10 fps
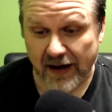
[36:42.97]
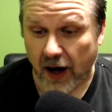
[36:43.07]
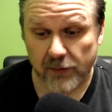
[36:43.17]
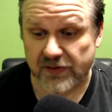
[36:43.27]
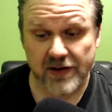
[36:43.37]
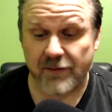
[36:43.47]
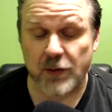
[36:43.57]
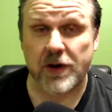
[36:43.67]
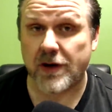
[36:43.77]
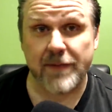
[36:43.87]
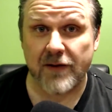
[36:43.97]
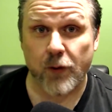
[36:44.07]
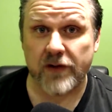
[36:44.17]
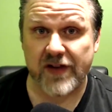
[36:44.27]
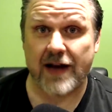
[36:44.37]
Oh, if you would have heard my
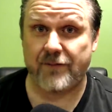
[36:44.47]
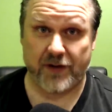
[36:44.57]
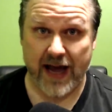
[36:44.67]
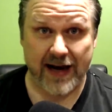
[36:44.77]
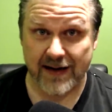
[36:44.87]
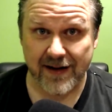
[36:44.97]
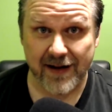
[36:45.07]
voice, and forget it.